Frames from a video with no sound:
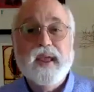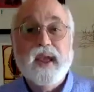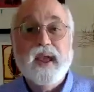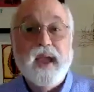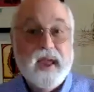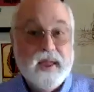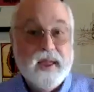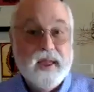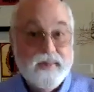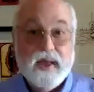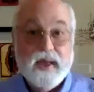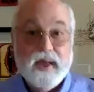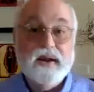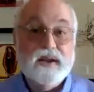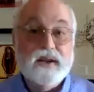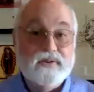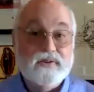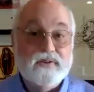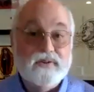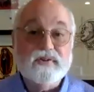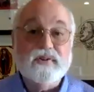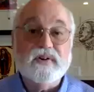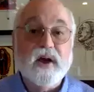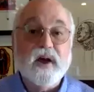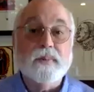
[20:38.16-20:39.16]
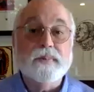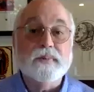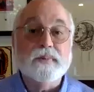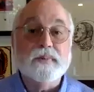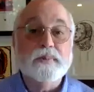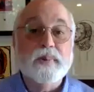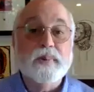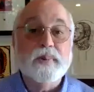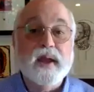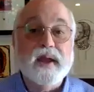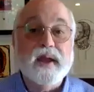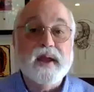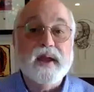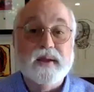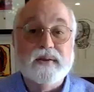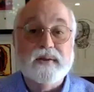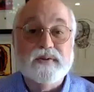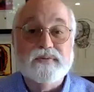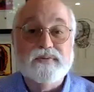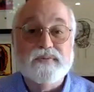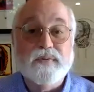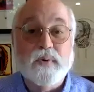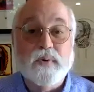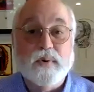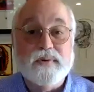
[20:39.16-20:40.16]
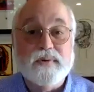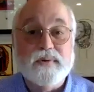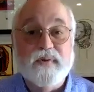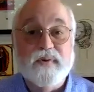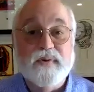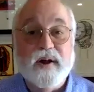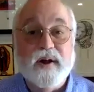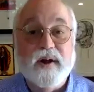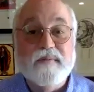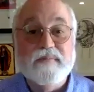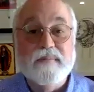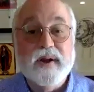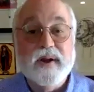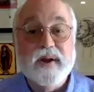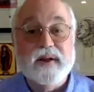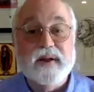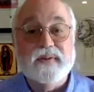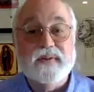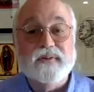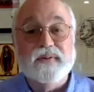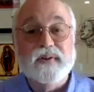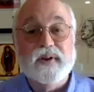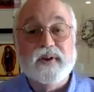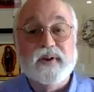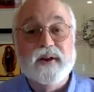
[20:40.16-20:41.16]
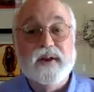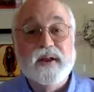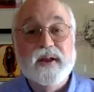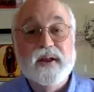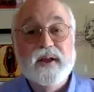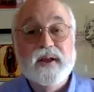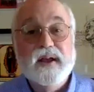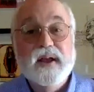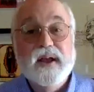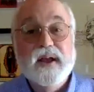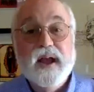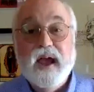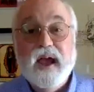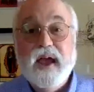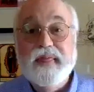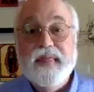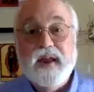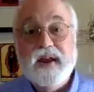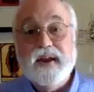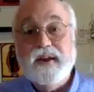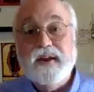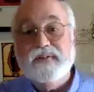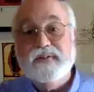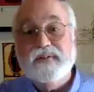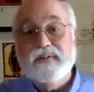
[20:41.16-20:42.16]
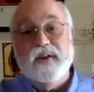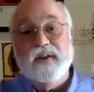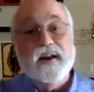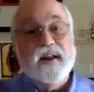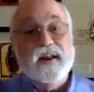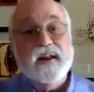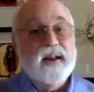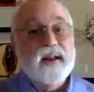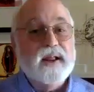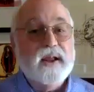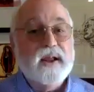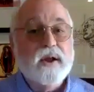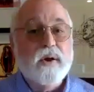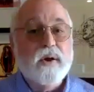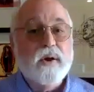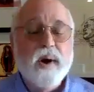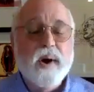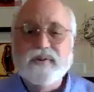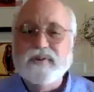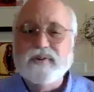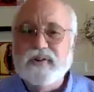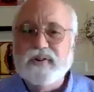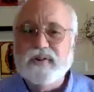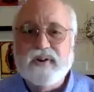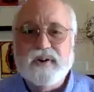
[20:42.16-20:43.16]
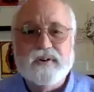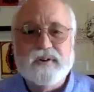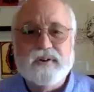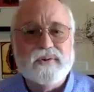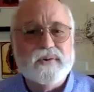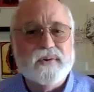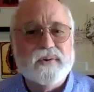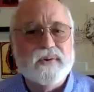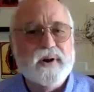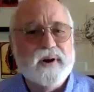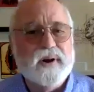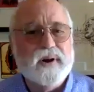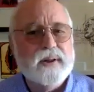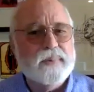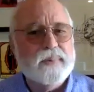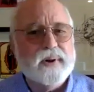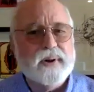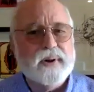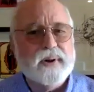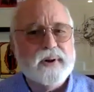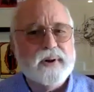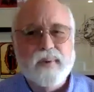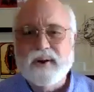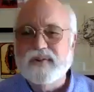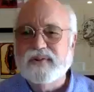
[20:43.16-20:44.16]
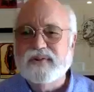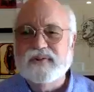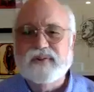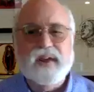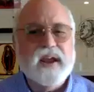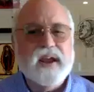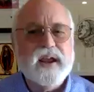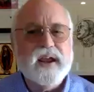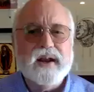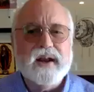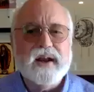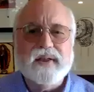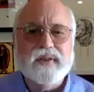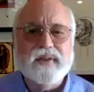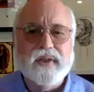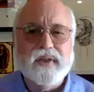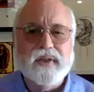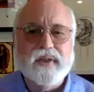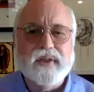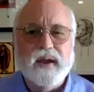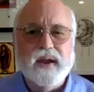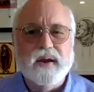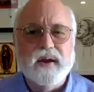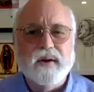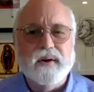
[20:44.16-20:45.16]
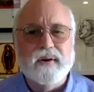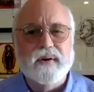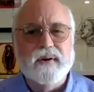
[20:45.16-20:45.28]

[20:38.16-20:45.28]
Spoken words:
And then he stopped playing. It's 45 minutes. And then he said, any questions, or anybody want to say anything?